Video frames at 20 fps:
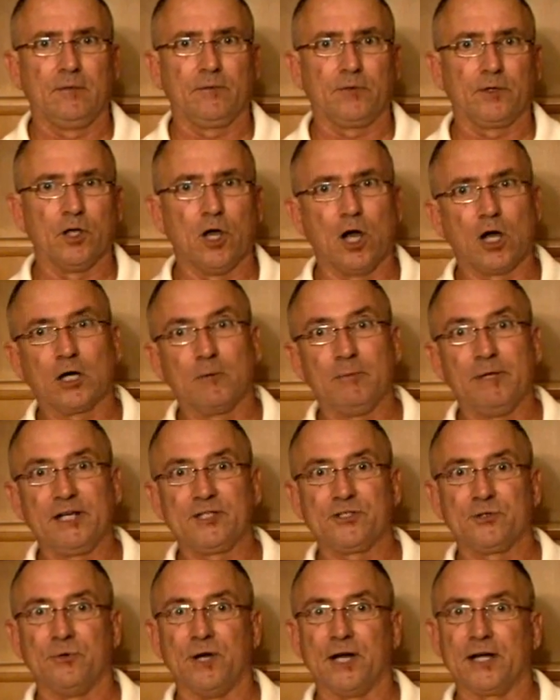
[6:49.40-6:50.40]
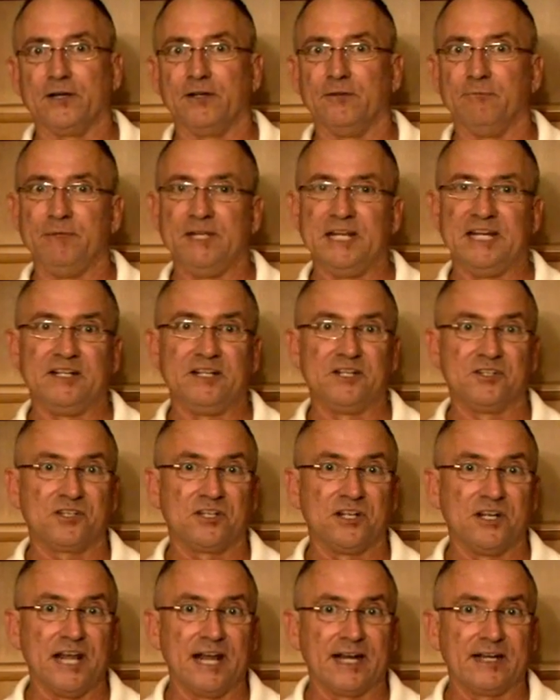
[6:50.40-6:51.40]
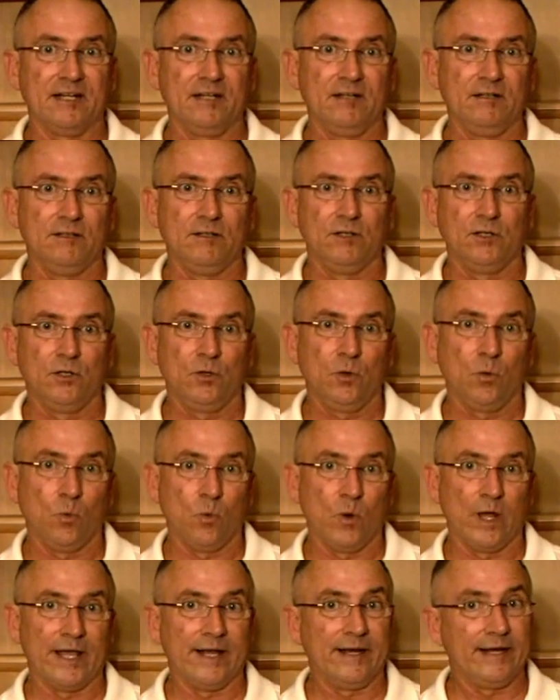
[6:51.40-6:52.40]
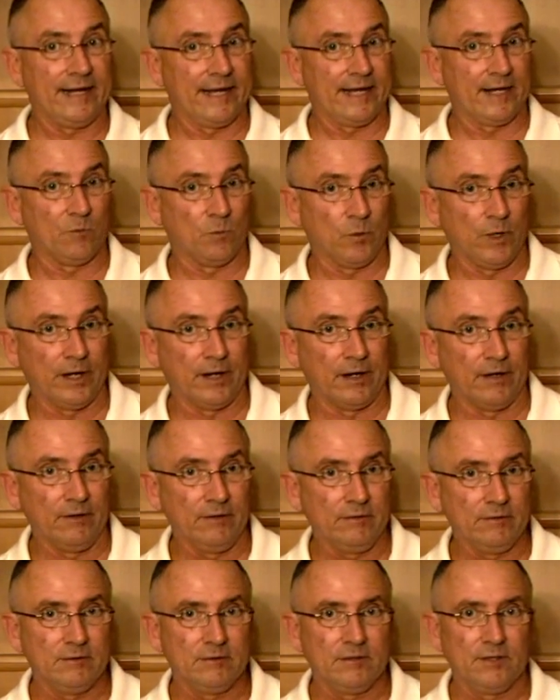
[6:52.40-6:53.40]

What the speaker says: The logger makes a record of being disconnected, when and where,